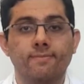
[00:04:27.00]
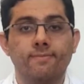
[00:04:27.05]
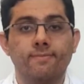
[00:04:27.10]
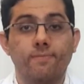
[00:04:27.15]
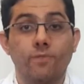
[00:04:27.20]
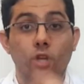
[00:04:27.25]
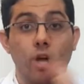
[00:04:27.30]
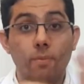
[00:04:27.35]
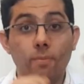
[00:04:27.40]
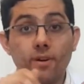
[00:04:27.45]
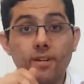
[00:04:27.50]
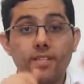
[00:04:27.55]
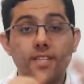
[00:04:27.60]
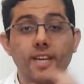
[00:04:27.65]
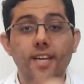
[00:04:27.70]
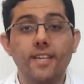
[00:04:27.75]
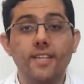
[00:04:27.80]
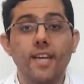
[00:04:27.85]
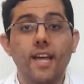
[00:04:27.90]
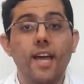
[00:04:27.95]
Number
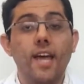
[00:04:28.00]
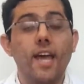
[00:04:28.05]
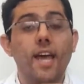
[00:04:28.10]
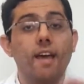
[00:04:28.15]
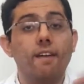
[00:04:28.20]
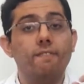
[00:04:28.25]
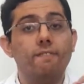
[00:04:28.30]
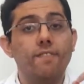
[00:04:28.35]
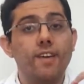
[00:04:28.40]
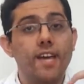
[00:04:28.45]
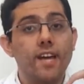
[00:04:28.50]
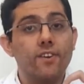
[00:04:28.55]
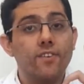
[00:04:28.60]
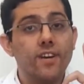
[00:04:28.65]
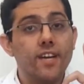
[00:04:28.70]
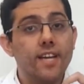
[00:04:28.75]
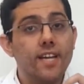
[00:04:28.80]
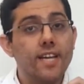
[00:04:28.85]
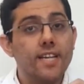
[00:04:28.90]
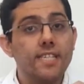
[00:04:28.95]
10, a very
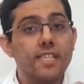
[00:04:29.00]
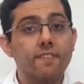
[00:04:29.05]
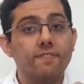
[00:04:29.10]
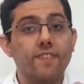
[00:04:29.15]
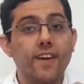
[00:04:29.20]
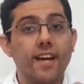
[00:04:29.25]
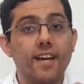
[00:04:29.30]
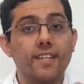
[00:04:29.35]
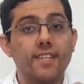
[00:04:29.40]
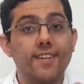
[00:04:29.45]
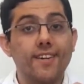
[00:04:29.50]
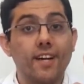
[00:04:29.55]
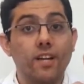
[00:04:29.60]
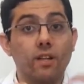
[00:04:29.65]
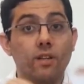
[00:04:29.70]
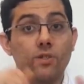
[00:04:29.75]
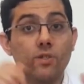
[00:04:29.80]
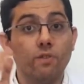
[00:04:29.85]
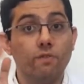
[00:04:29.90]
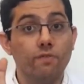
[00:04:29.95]
easy factor and
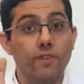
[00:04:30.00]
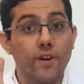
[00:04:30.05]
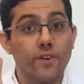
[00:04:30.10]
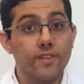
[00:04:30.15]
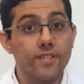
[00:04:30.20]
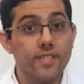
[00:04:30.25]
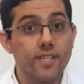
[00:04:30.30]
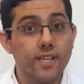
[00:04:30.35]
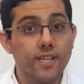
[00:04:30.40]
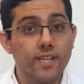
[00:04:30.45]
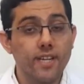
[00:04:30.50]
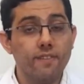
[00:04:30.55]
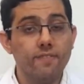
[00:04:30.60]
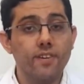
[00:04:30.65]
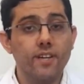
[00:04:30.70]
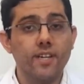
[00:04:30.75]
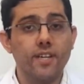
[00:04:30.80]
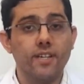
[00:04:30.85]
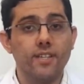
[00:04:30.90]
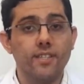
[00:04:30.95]
also very
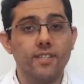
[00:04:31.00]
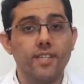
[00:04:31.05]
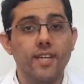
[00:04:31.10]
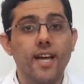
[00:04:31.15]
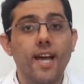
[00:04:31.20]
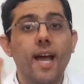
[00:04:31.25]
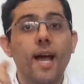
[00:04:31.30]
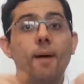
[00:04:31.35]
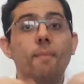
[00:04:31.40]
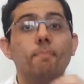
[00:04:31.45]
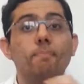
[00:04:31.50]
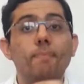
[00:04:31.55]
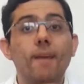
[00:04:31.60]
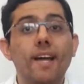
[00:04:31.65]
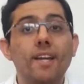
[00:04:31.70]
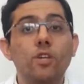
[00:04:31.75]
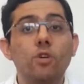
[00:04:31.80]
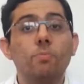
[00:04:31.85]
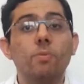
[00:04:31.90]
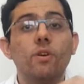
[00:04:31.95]
significant,
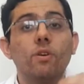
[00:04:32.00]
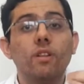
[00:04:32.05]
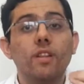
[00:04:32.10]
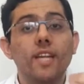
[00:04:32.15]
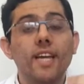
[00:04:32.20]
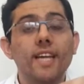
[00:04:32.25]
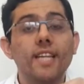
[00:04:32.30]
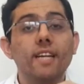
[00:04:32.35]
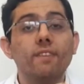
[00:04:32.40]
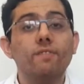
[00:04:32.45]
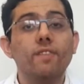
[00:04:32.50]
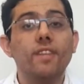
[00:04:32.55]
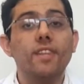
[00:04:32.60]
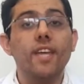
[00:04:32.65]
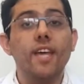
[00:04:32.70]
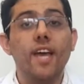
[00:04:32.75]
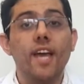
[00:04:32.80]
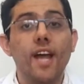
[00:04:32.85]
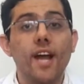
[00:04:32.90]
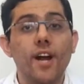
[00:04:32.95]
manipulating with the
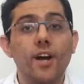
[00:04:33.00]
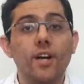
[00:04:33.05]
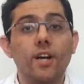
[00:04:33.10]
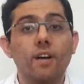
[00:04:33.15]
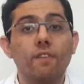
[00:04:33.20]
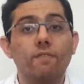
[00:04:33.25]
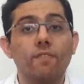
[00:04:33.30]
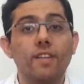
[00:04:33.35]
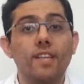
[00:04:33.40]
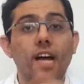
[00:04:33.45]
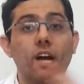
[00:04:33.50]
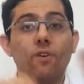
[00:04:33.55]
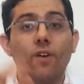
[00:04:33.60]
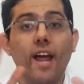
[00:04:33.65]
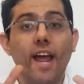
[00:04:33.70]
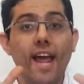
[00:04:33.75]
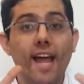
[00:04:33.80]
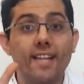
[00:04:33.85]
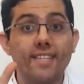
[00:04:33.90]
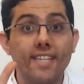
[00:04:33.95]
hair with our
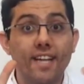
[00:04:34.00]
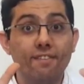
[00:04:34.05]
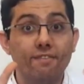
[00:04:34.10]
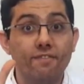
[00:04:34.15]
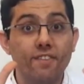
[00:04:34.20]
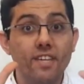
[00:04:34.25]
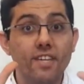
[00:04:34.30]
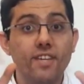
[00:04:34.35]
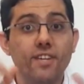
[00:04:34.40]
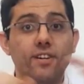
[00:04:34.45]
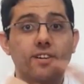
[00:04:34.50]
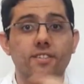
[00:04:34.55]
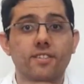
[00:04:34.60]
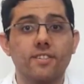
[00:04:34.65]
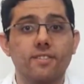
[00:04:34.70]
hands and fingers.